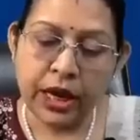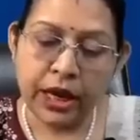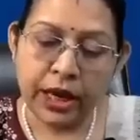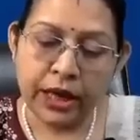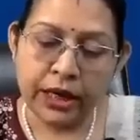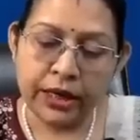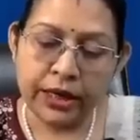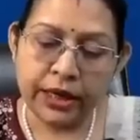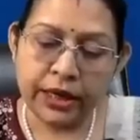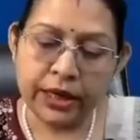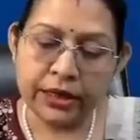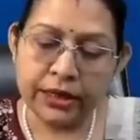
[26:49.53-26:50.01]

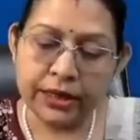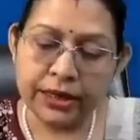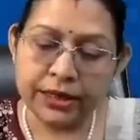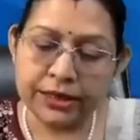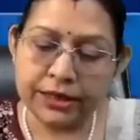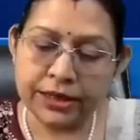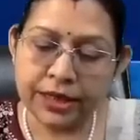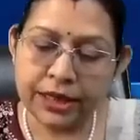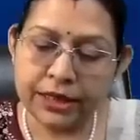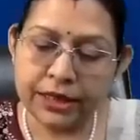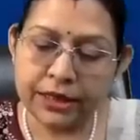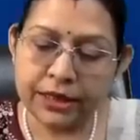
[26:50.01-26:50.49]
And here they are
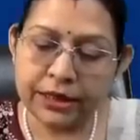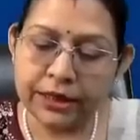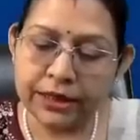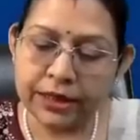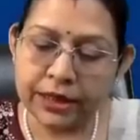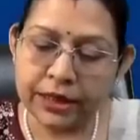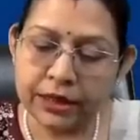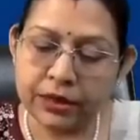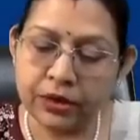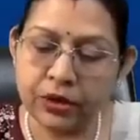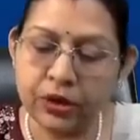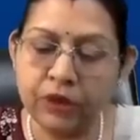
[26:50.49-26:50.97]
saying that they
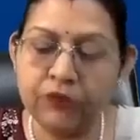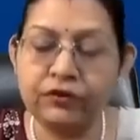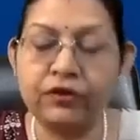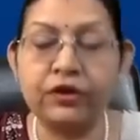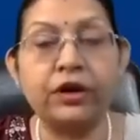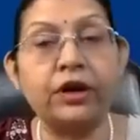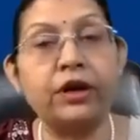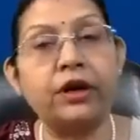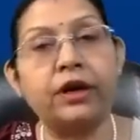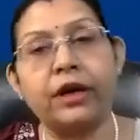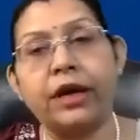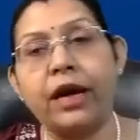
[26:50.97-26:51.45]
had gone for
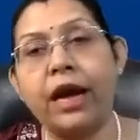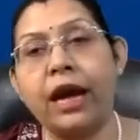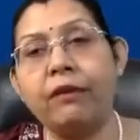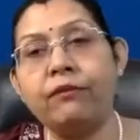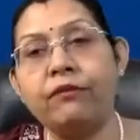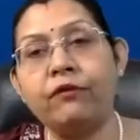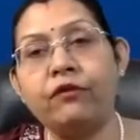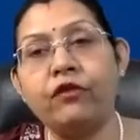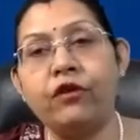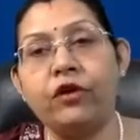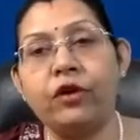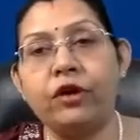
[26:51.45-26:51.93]
a
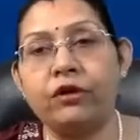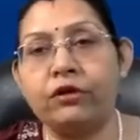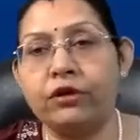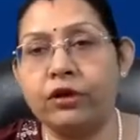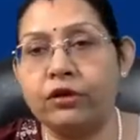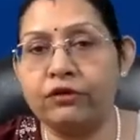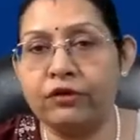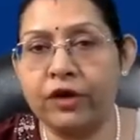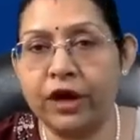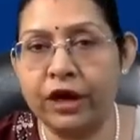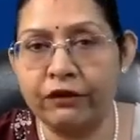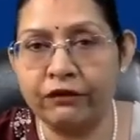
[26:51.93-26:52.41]
camp for
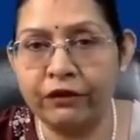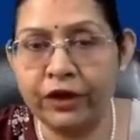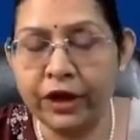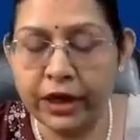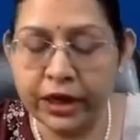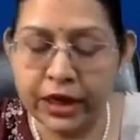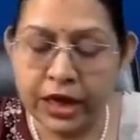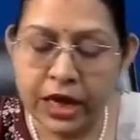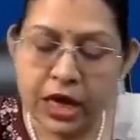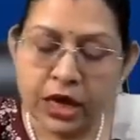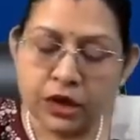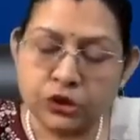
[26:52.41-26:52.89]
1
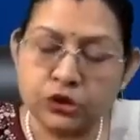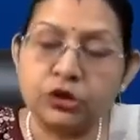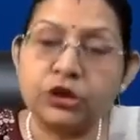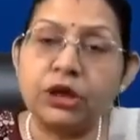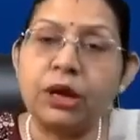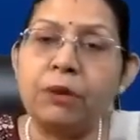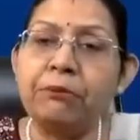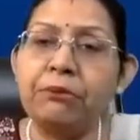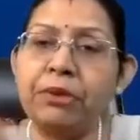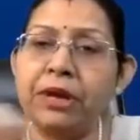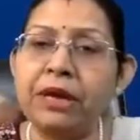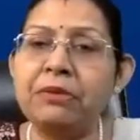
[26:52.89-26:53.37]
week. So
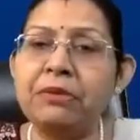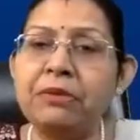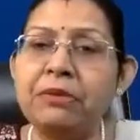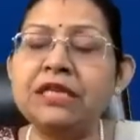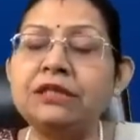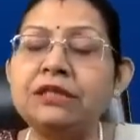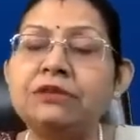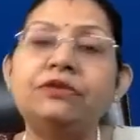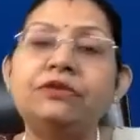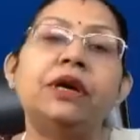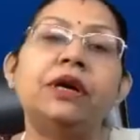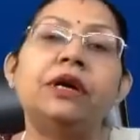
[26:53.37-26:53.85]
dumping
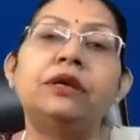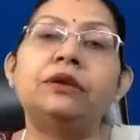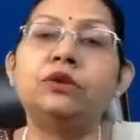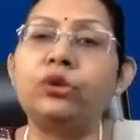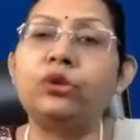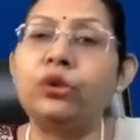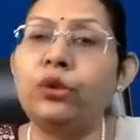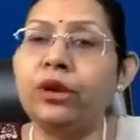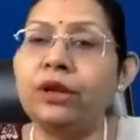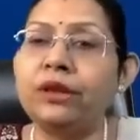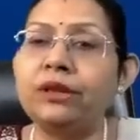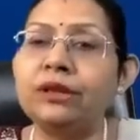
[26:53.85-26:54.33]
means we are
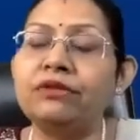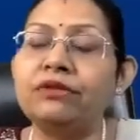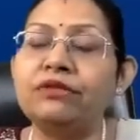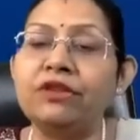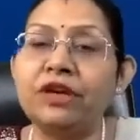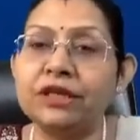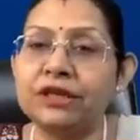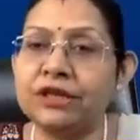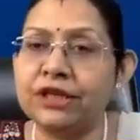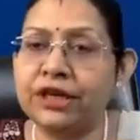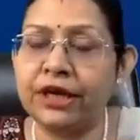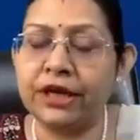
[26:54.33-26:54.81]
throwing the
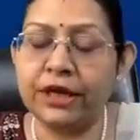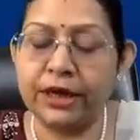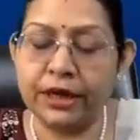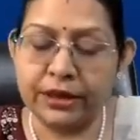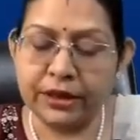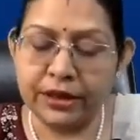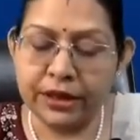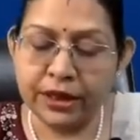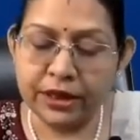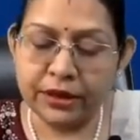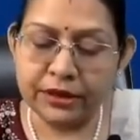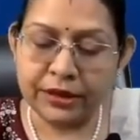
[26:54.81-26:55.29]
waste here
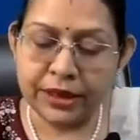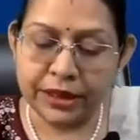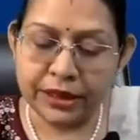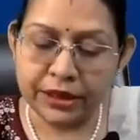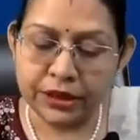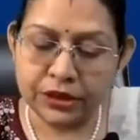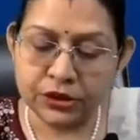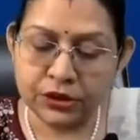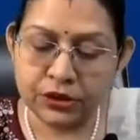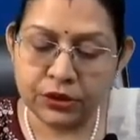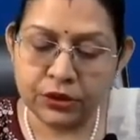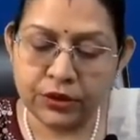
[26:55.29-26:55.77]
and there. That
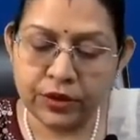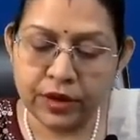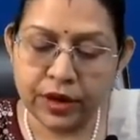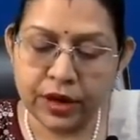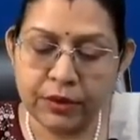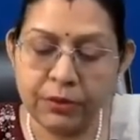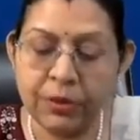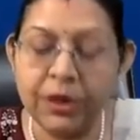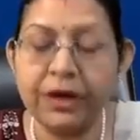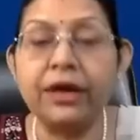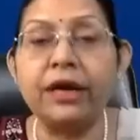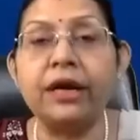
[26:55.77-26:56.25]
is not
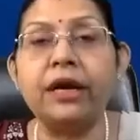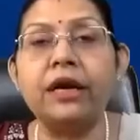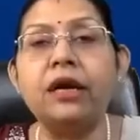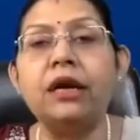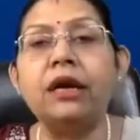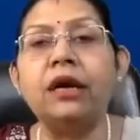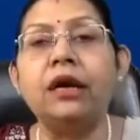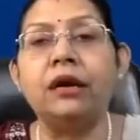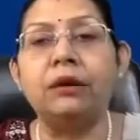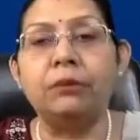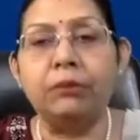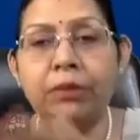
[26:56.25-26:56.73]
recommended.
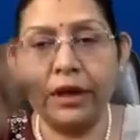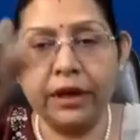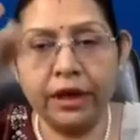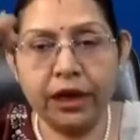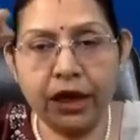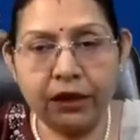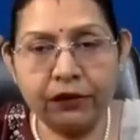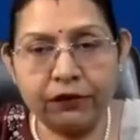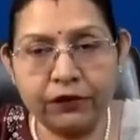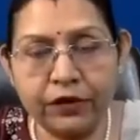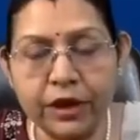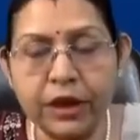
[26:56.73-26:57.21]

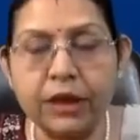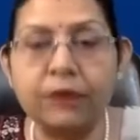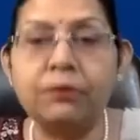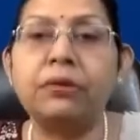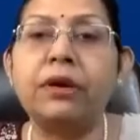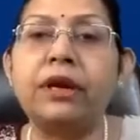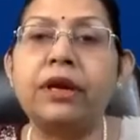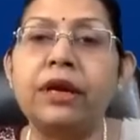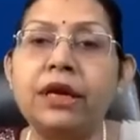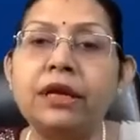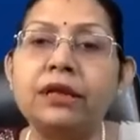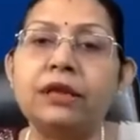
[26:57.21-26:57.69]
Burial, we are
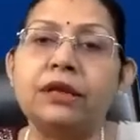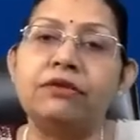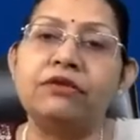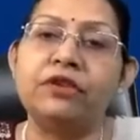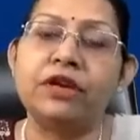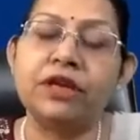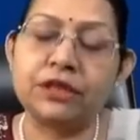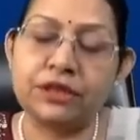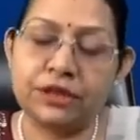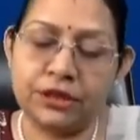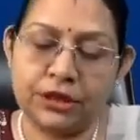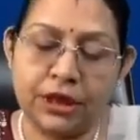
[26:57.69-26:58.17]
burying the
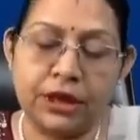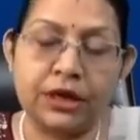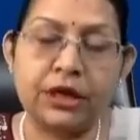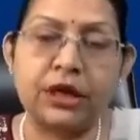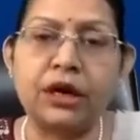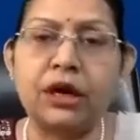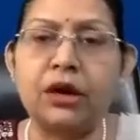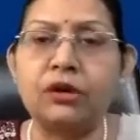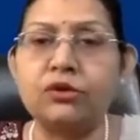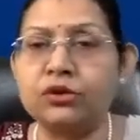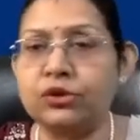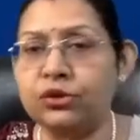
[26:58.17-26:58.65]
waste
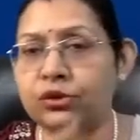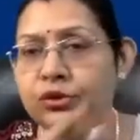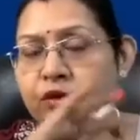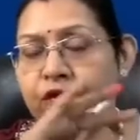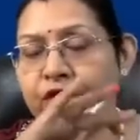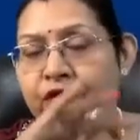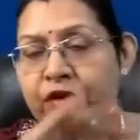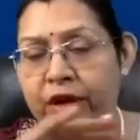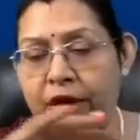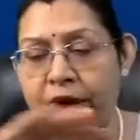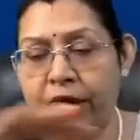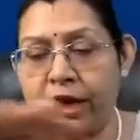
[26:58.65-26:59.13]
underground. So
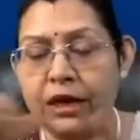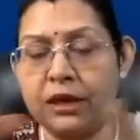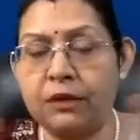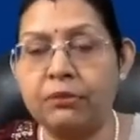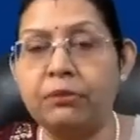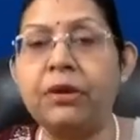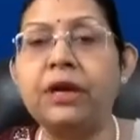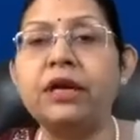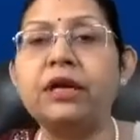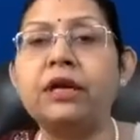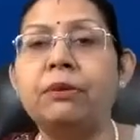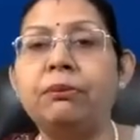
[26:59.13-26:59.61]
we had
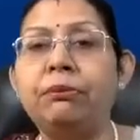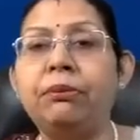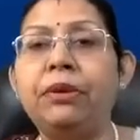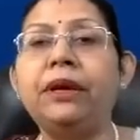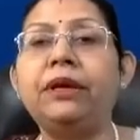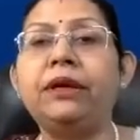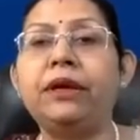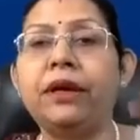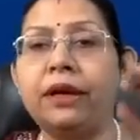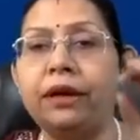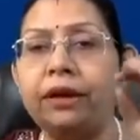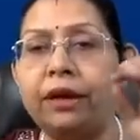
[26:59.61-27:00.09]
made a
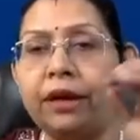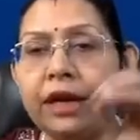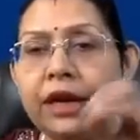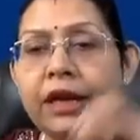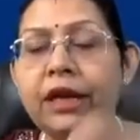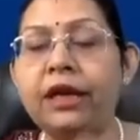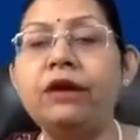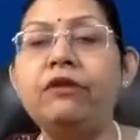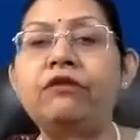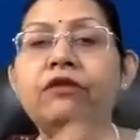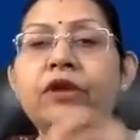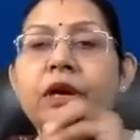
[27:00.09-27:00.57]
pit, and
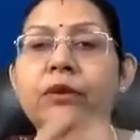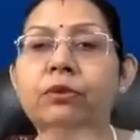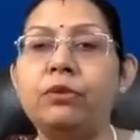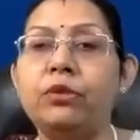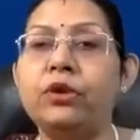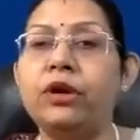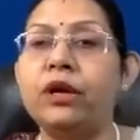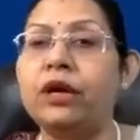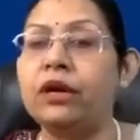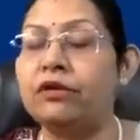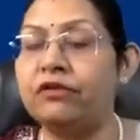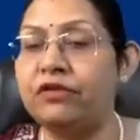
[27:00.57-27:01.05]
daily we are
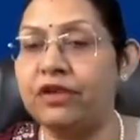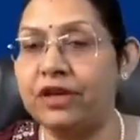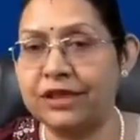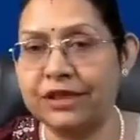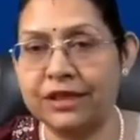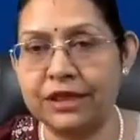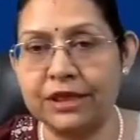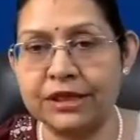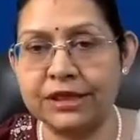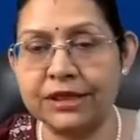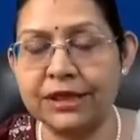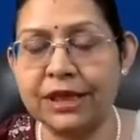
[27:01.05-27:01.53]
putting a
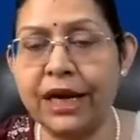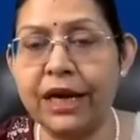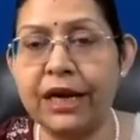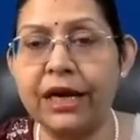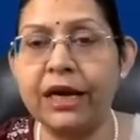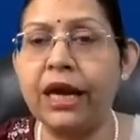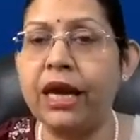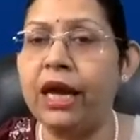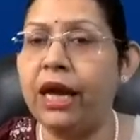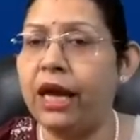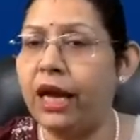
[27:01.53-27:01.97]
waste inside.